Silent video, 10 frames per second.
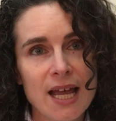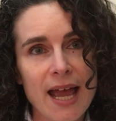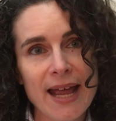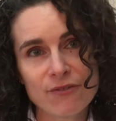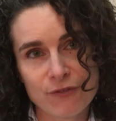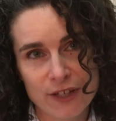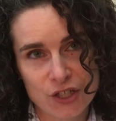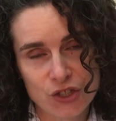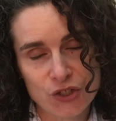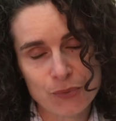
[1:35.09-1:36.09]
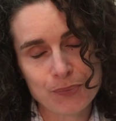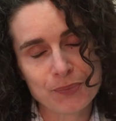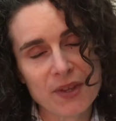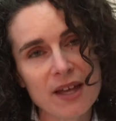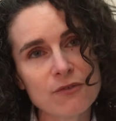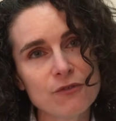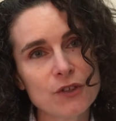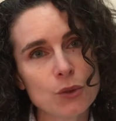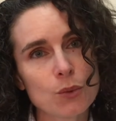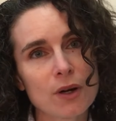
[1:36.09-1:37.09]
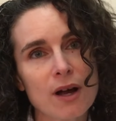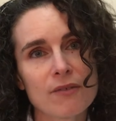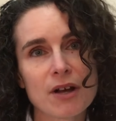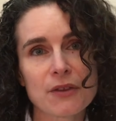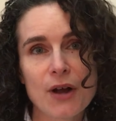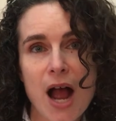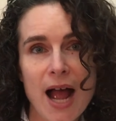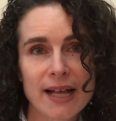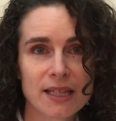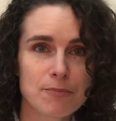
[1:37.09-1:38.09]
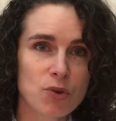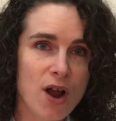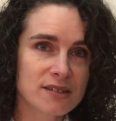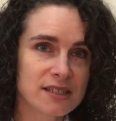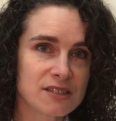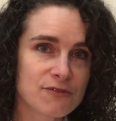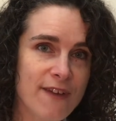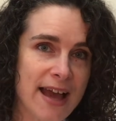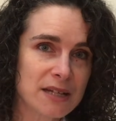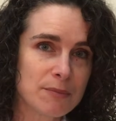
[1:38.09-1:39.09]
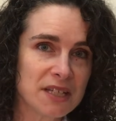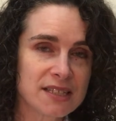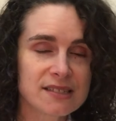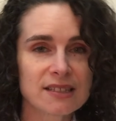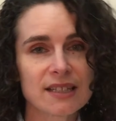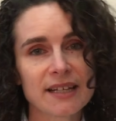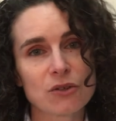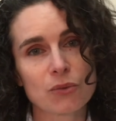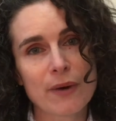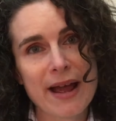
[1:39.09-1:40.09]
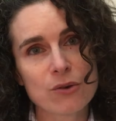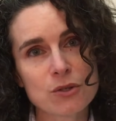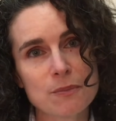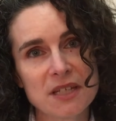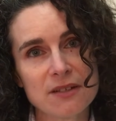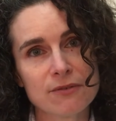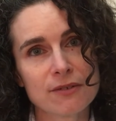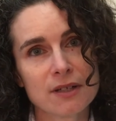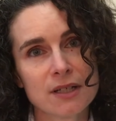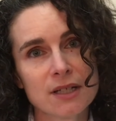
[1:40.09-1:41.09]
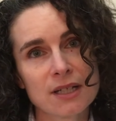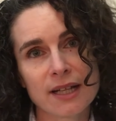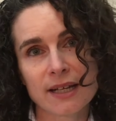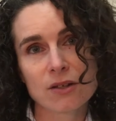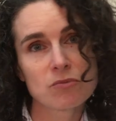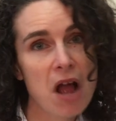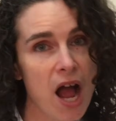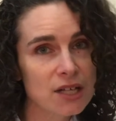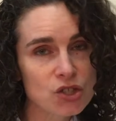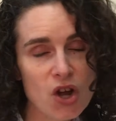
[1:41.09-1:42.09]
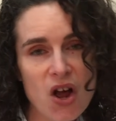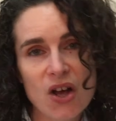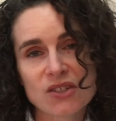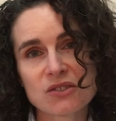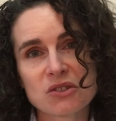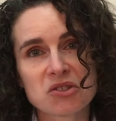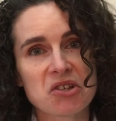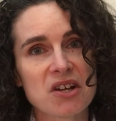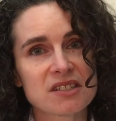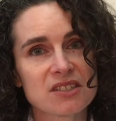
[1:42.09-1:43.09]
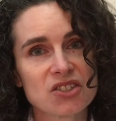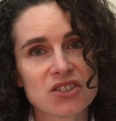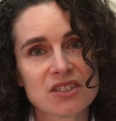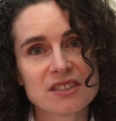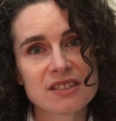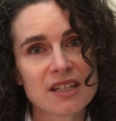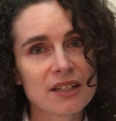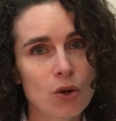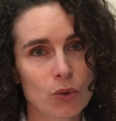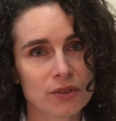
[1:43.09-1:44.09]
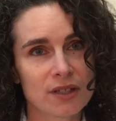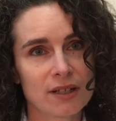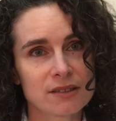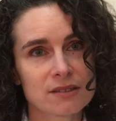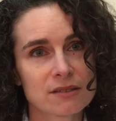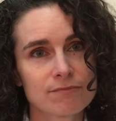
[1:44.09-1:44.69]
and fish, and fewer of other highly processed fatty meats like ground beef, like hot dogs, sausages, and cold cuts.